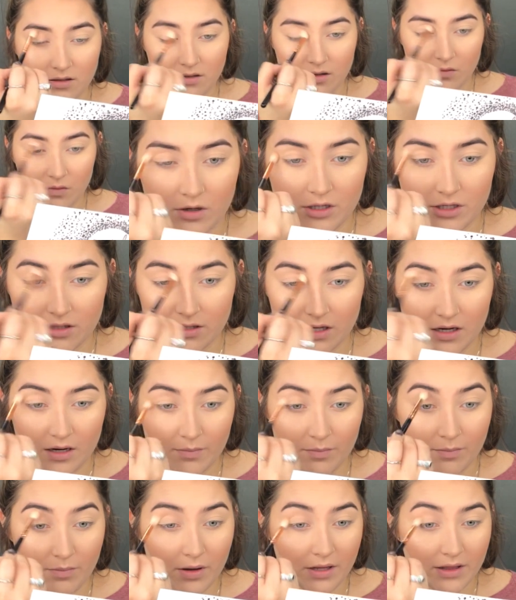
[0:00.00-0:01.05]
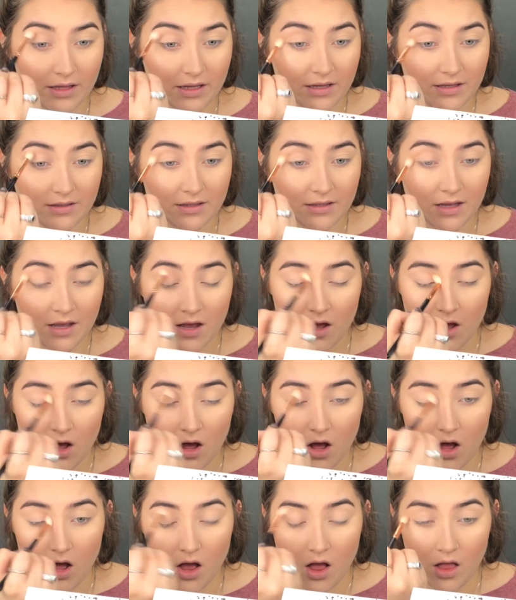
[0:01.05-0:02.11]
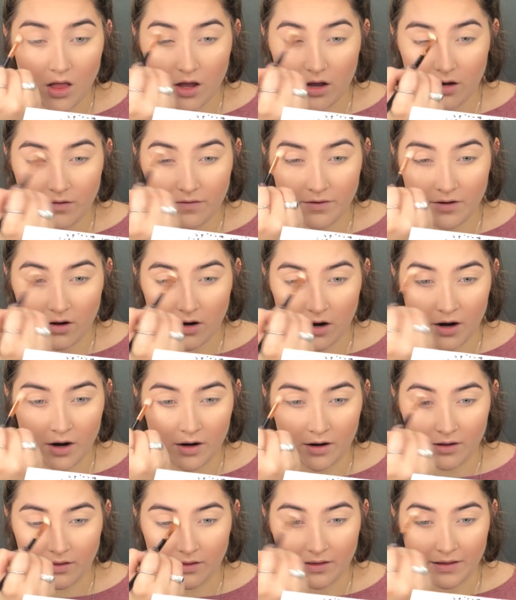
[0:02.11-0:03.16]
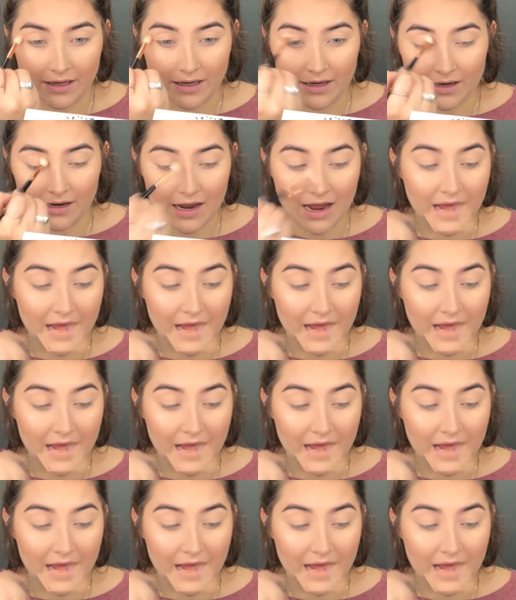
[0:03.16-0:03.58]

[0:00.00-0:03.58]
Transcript: so we're just going to put this all over our lid.